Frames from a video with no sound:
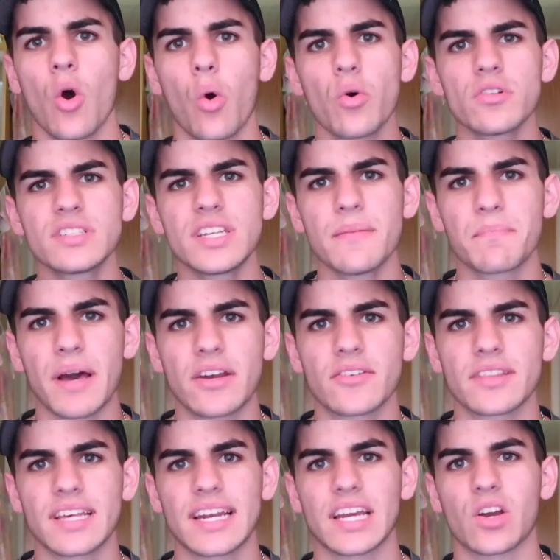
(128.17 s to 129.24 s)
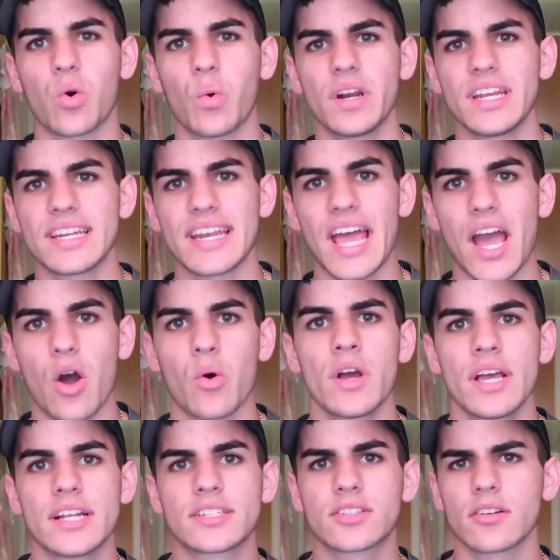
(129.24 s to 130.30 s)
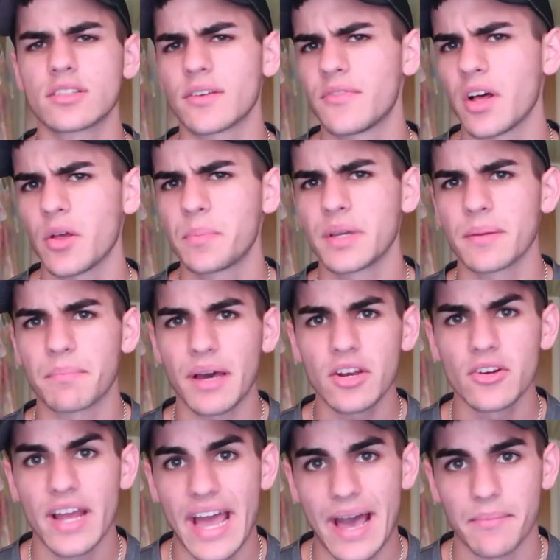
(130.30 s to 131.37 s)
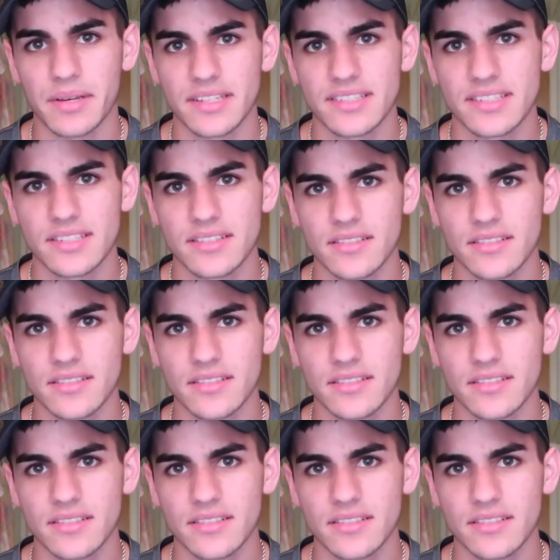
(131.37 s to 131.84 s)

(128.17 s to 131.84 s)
or is it better that I quit it now and start developing better habits?